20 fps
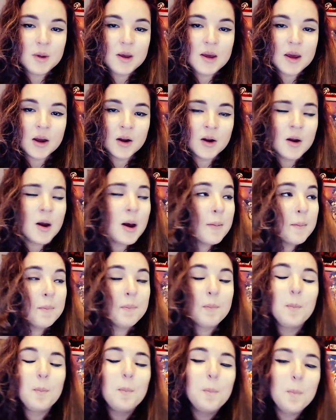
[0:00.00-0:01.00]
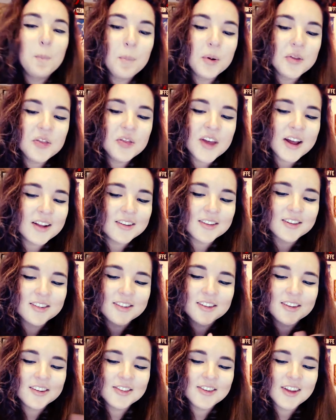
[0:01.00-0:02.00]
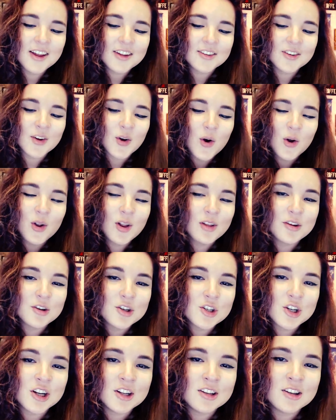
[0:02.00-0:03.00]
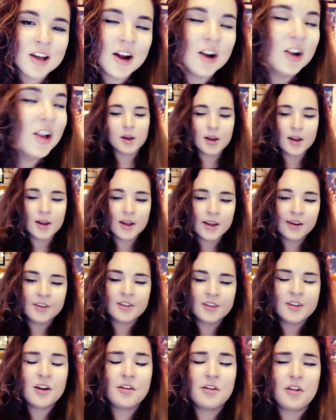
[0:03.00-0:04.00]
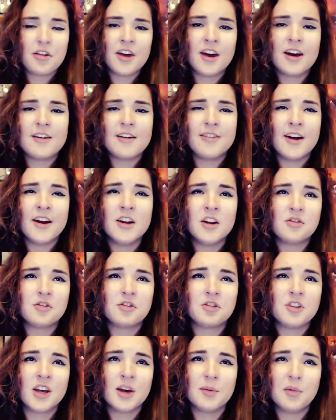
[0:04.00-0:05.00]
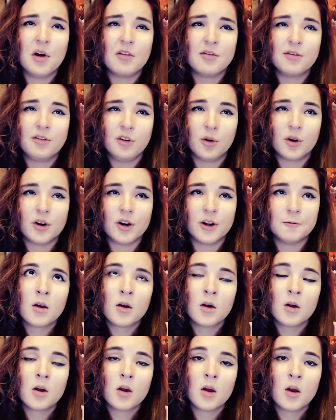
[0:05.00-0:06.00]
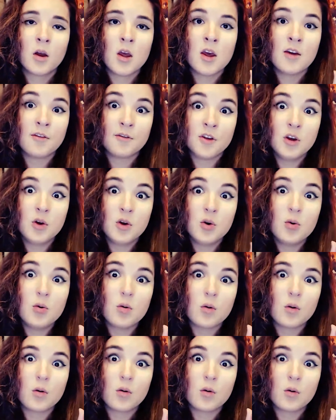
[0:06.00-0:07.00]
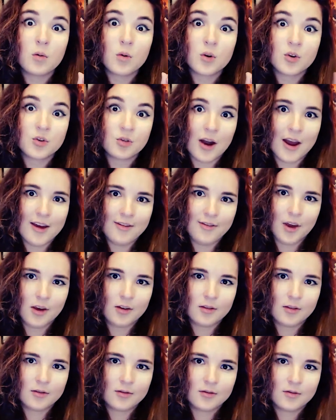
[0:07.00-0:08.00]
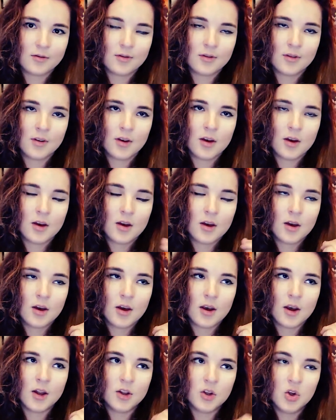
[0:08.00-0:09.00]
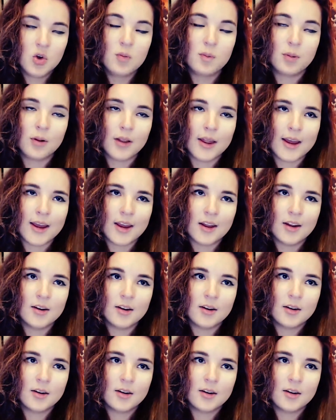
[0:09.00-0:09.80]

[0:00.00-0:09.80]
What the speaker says: here, but that's a whole other shit entirely. Here's another thing I find interesting about Florida. If you were driving and you played